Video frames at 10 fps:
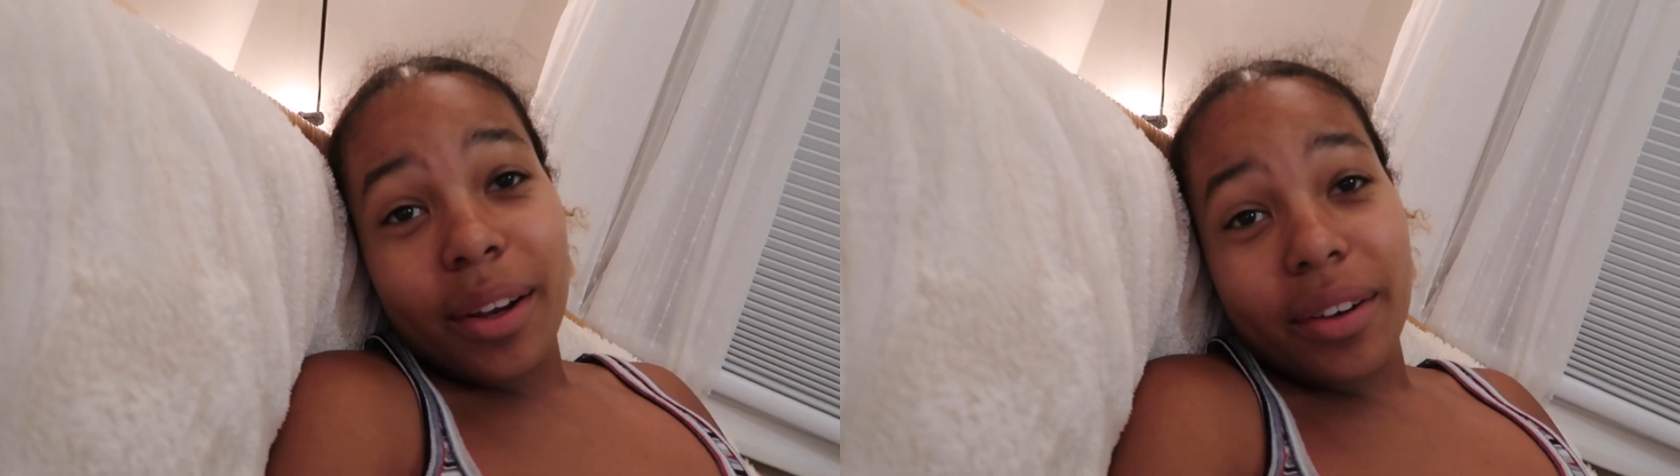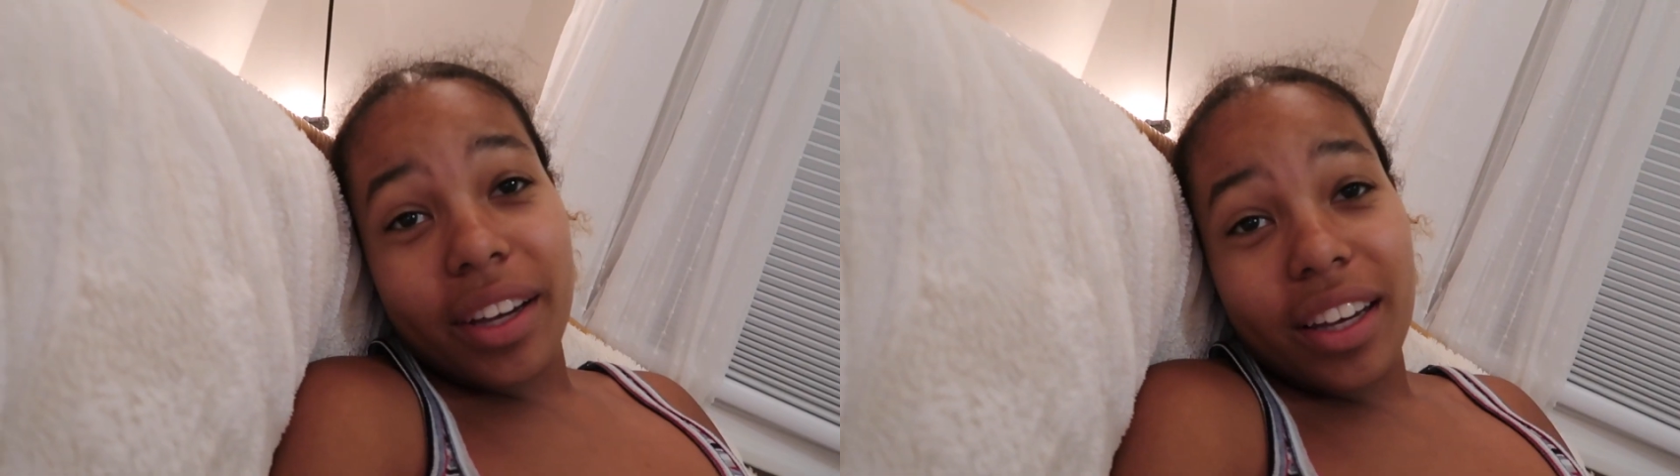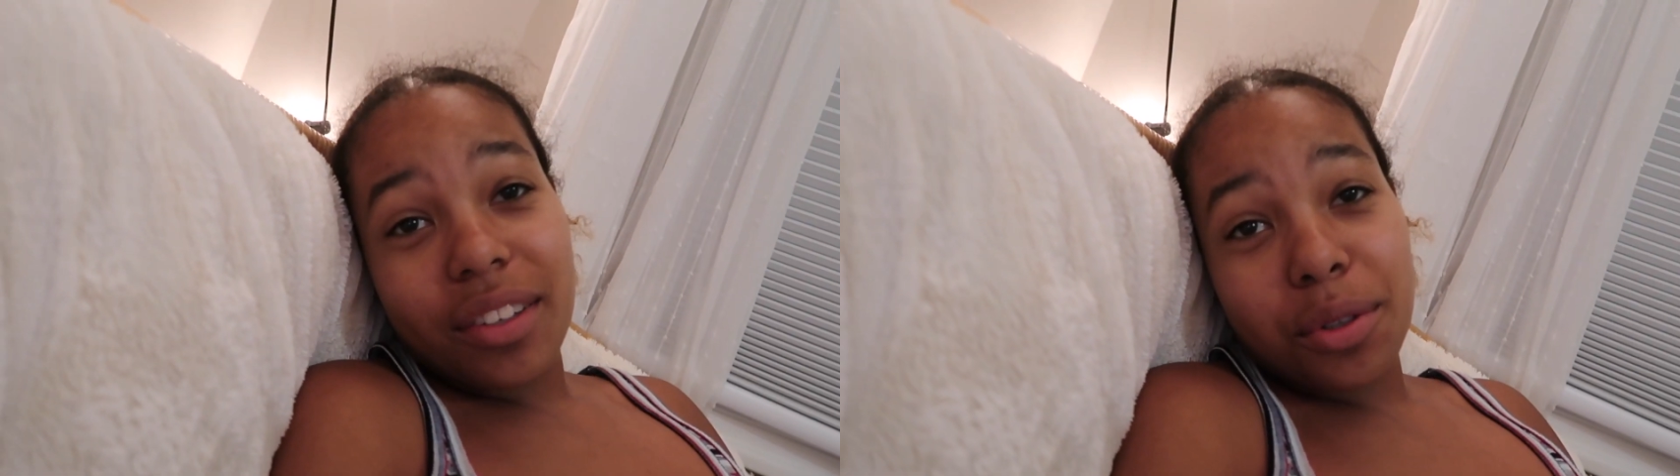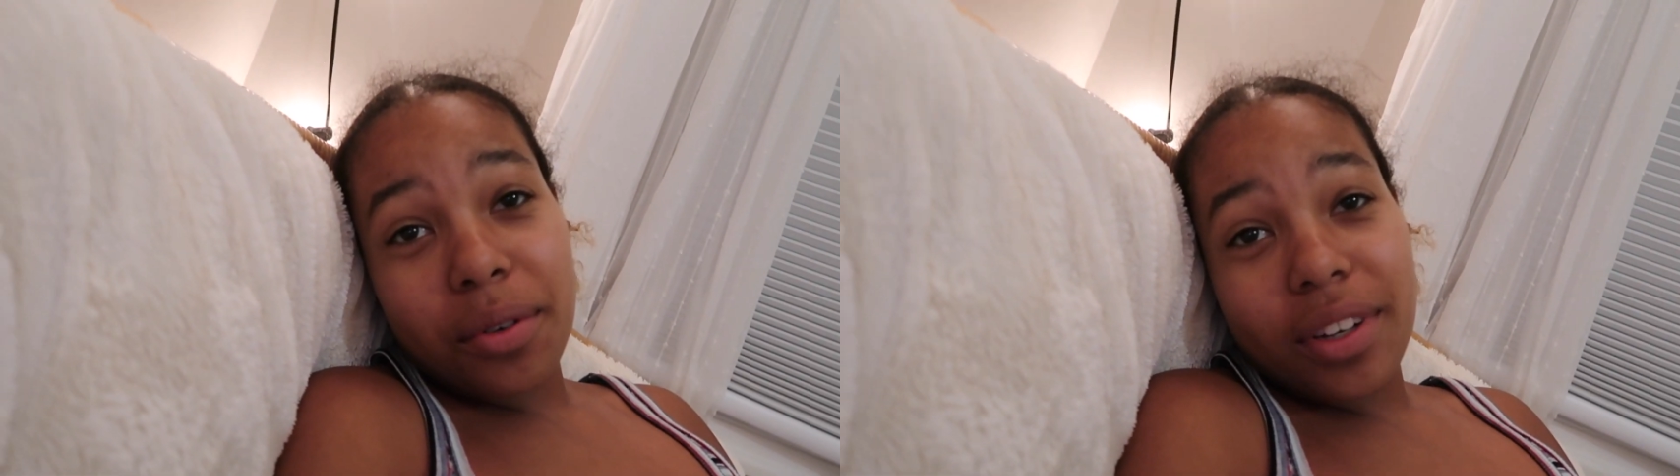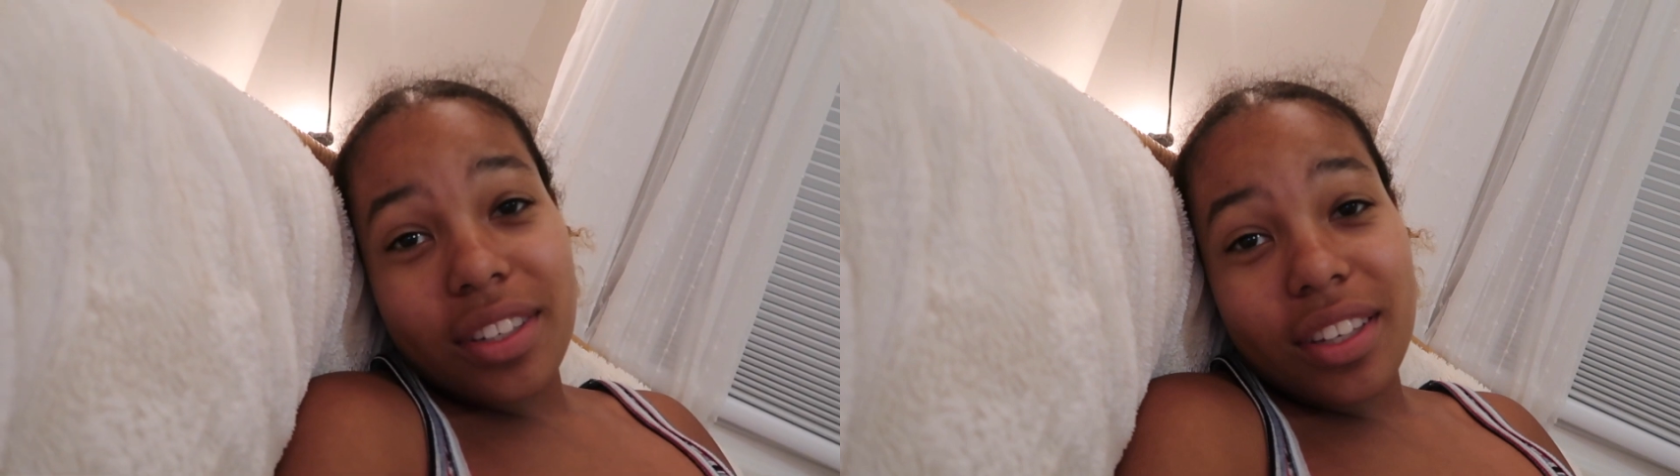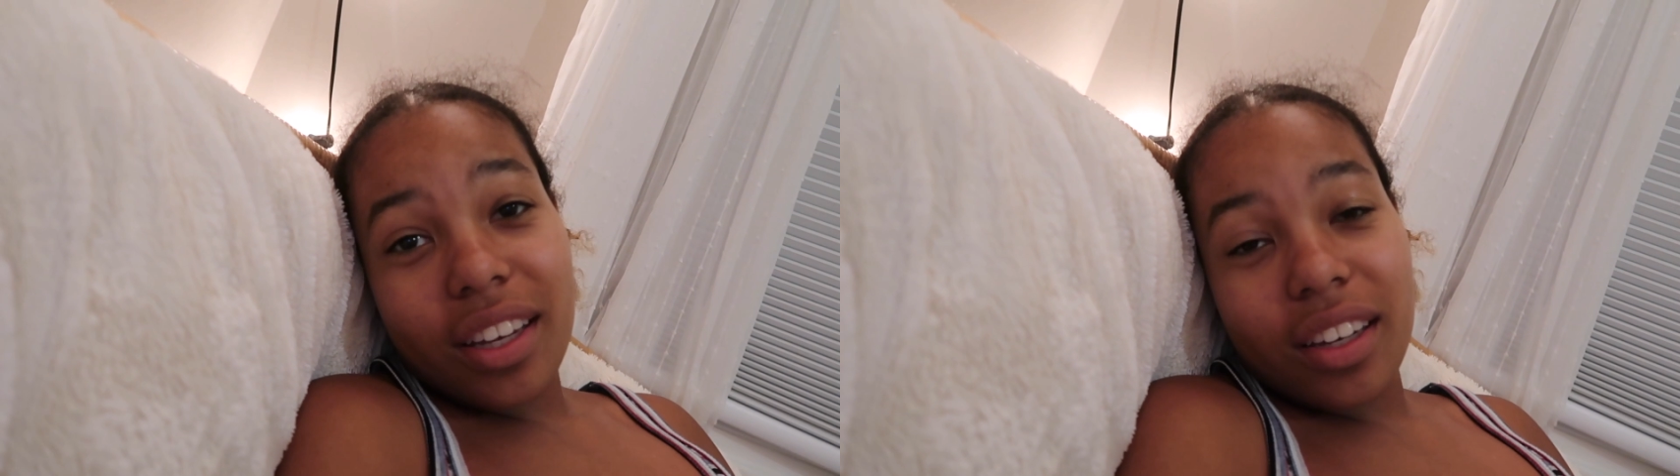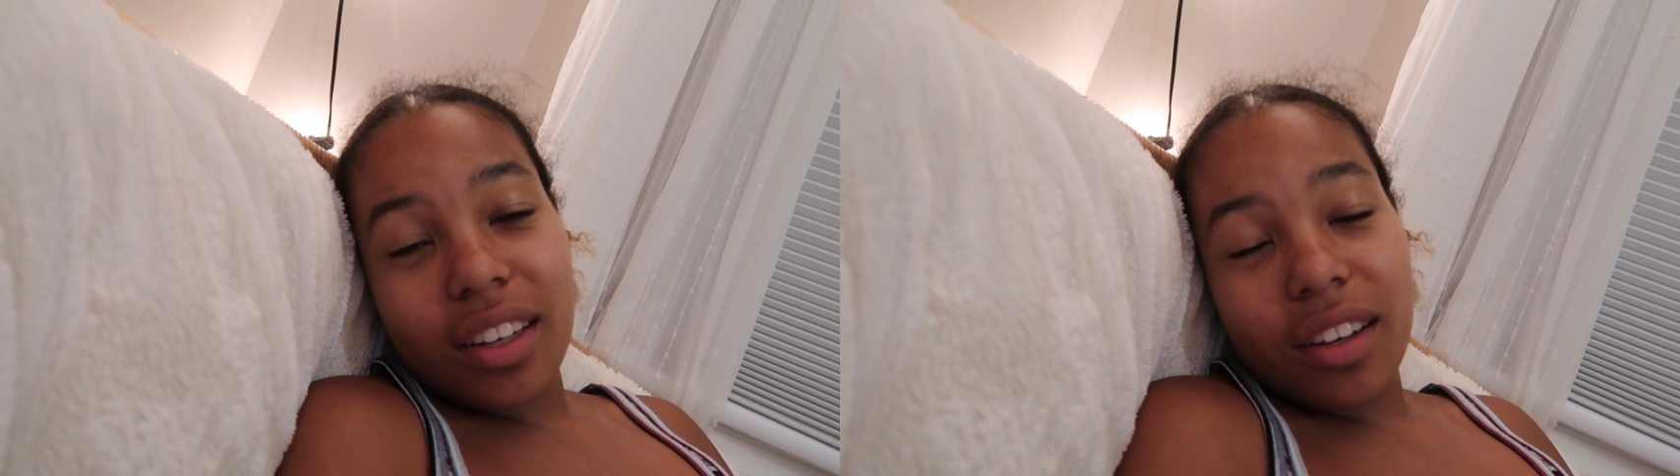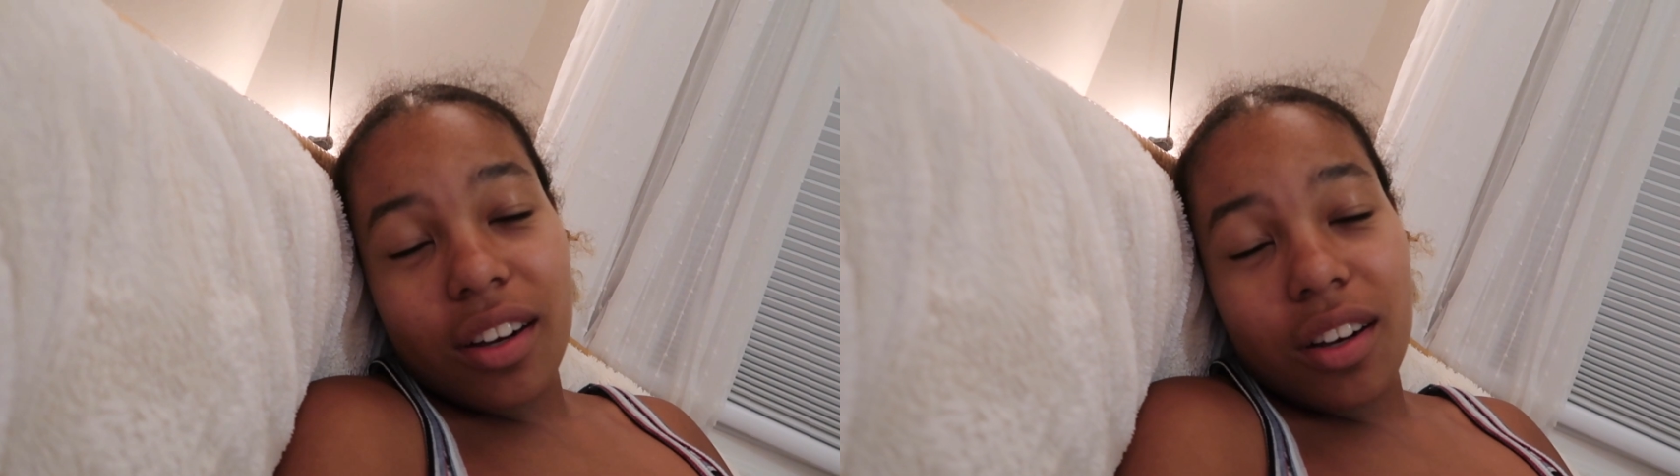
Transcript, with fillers: Okay, so it is like